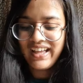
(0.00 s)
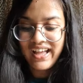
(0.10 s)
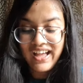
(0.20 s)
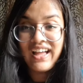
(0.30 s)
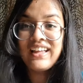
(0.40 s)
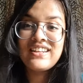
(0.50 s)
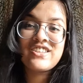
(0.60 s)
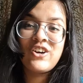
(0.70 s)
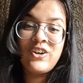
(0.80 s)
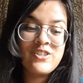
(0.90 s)

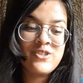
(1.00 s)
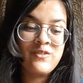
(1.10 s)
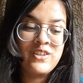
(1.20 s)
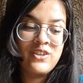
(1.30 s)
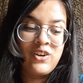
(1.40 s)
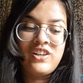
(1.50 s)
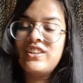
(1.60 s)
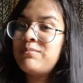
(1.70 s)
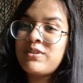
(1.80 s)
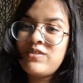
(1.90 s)
and also with all
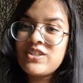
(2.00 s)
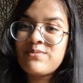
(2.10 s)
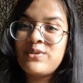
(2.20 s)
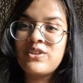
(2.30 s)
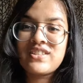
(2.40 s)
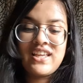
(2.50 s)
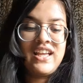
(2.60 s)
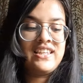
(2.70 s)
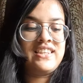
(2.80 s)
the previous books